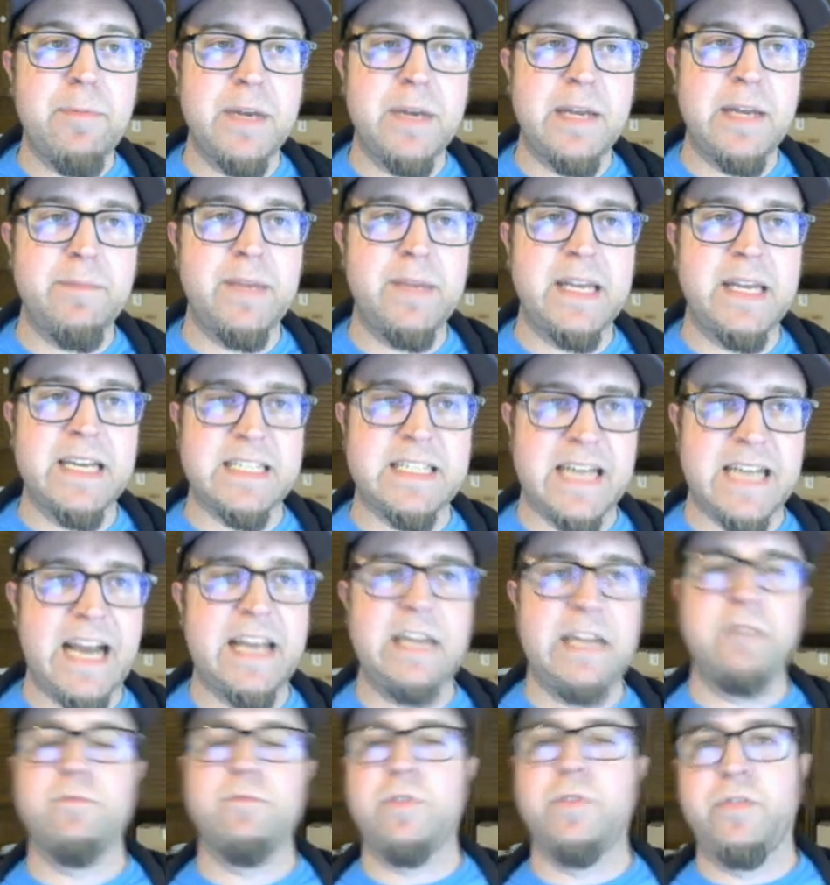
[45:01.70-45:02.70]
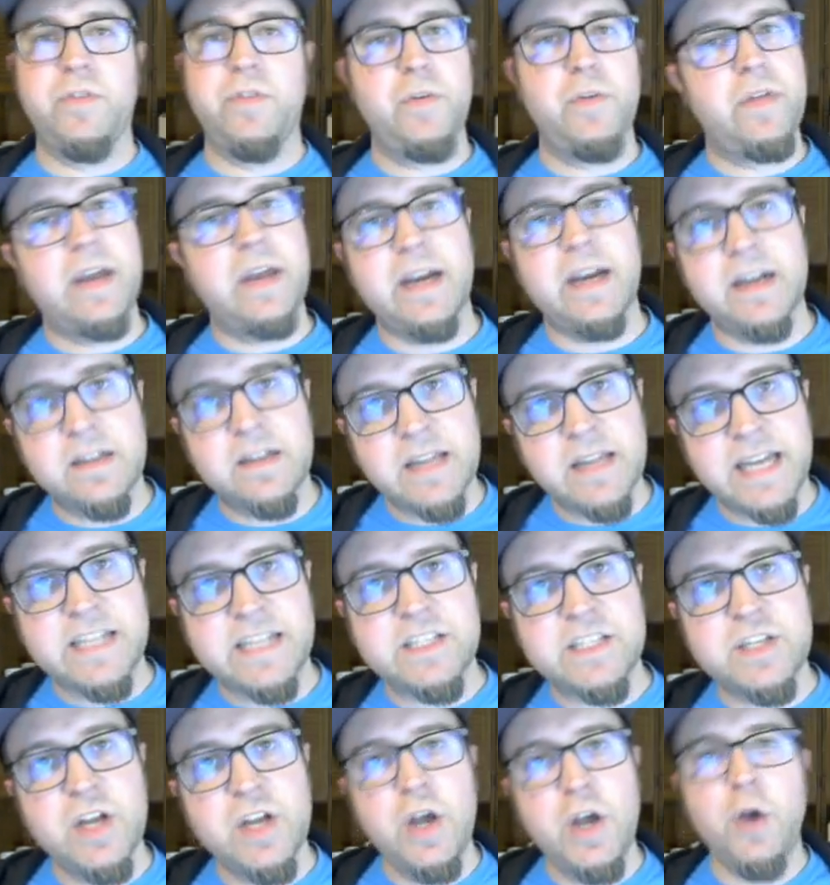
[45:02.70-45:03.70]
because I can review that at a
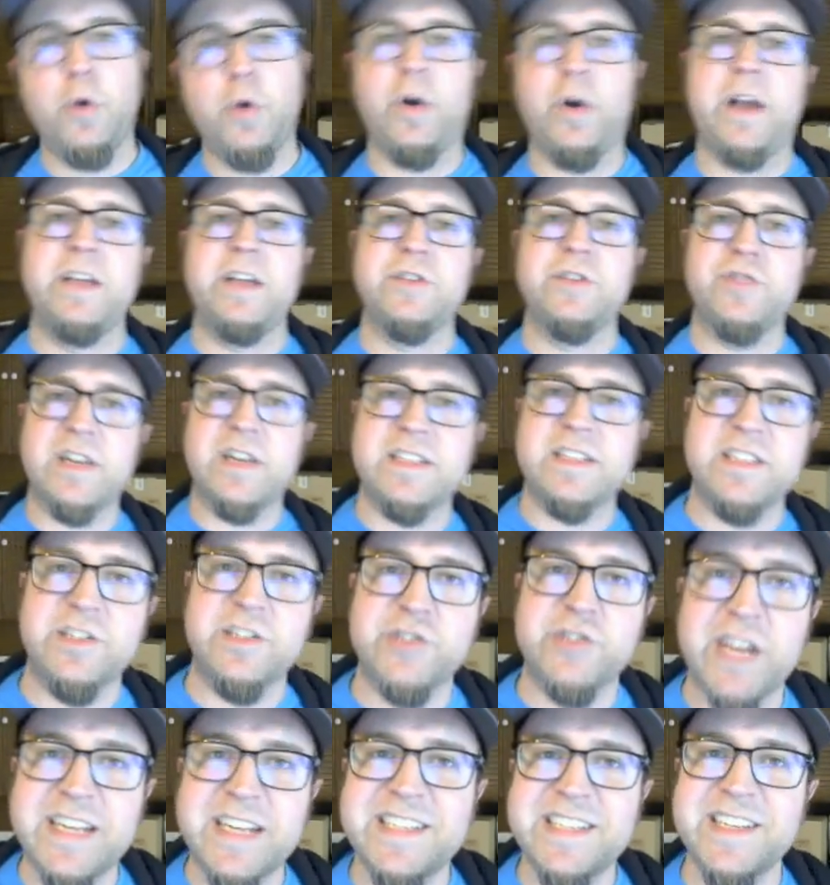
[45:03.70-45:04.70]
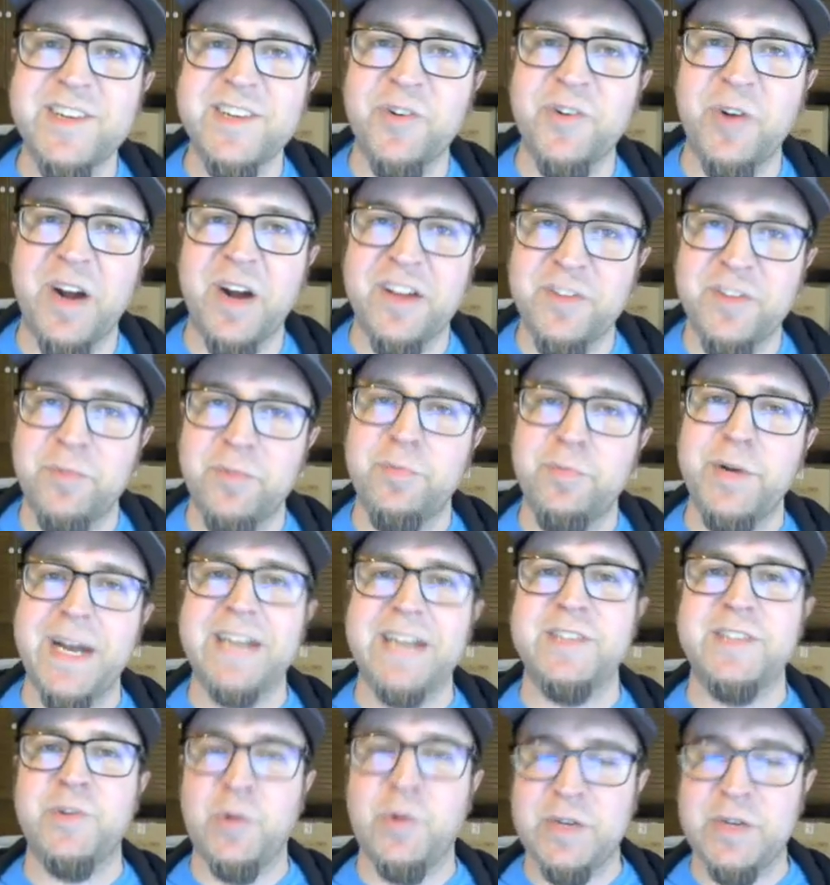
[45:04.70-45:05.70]
glance, or I can trust that Jason or other
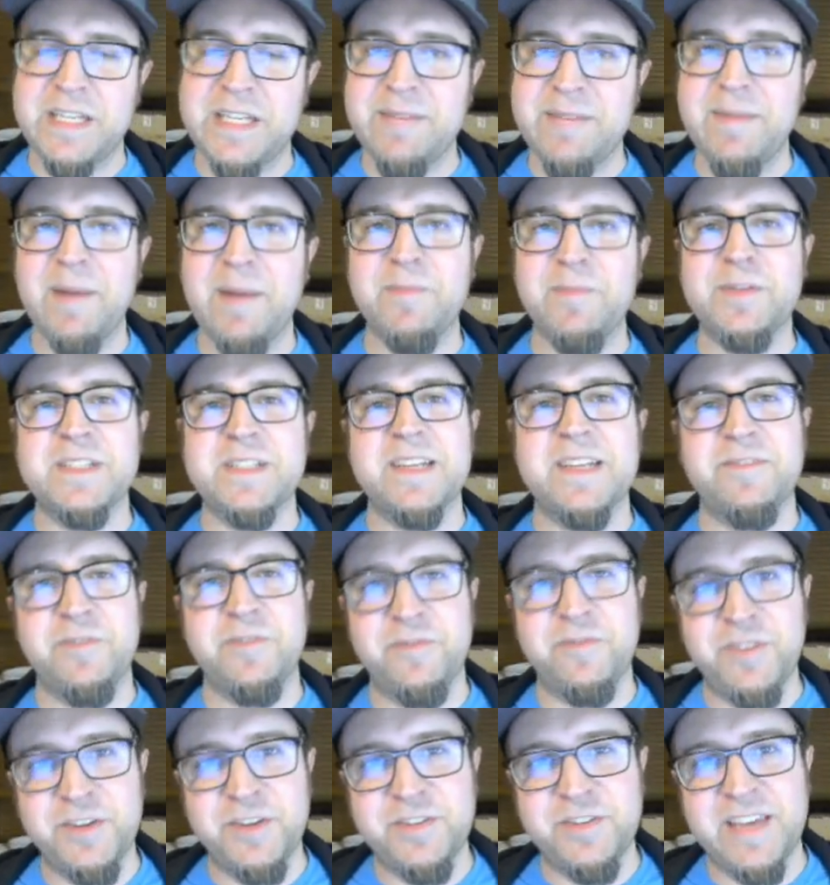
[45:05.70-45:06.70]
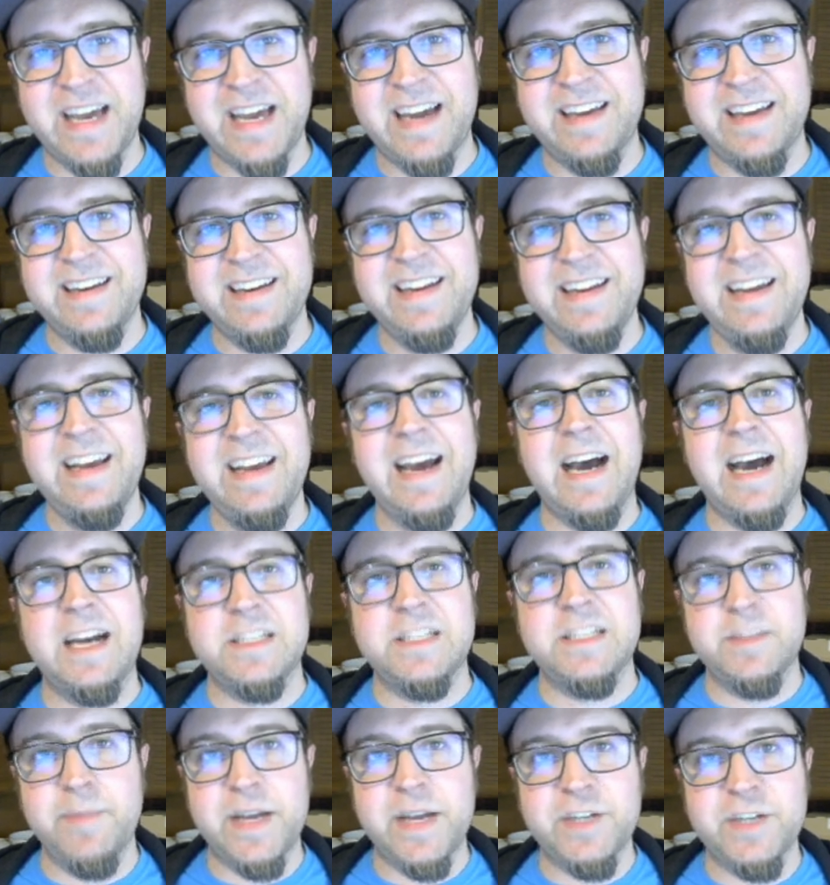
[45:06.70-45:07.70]
Preact core team members have reviewed that
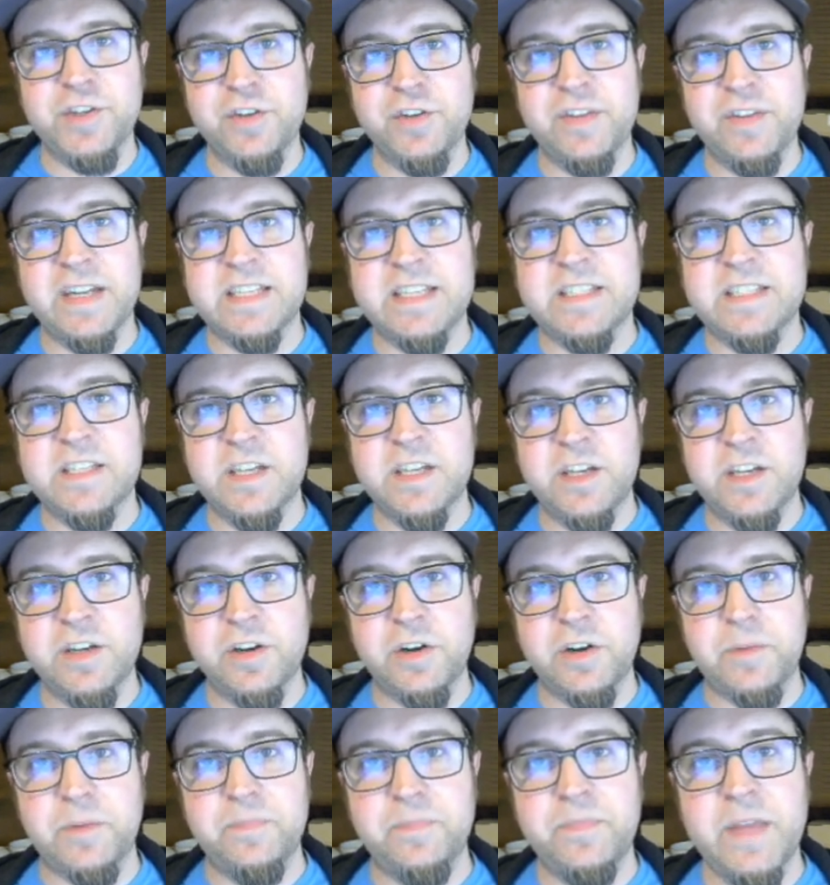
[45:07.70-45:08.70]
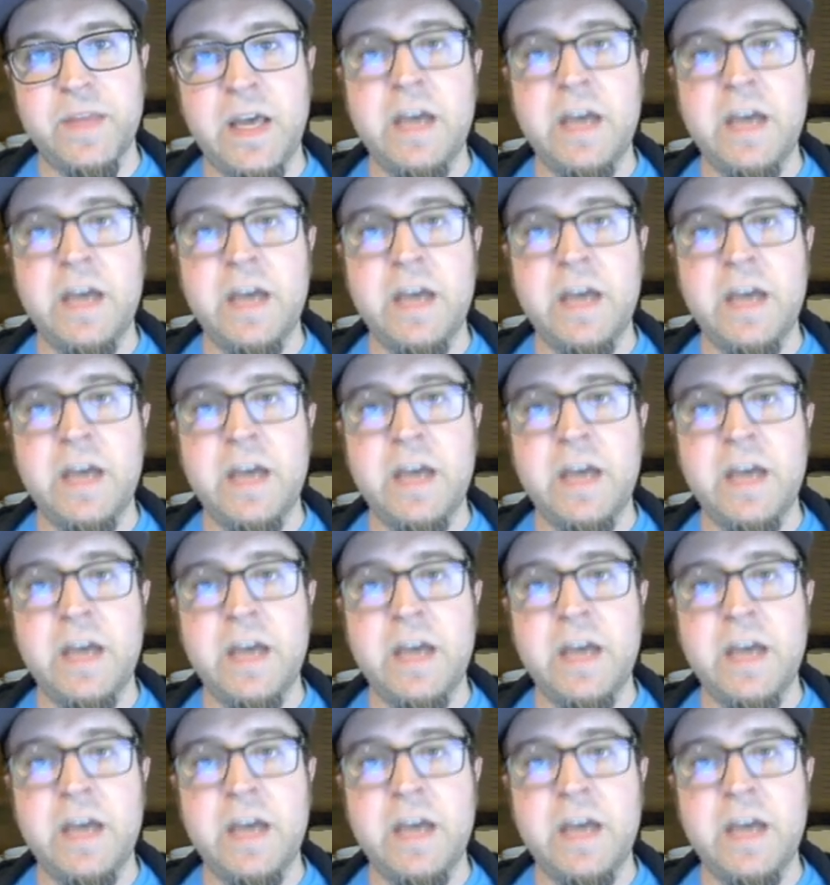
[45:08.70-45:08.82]
to make sure that it's secure.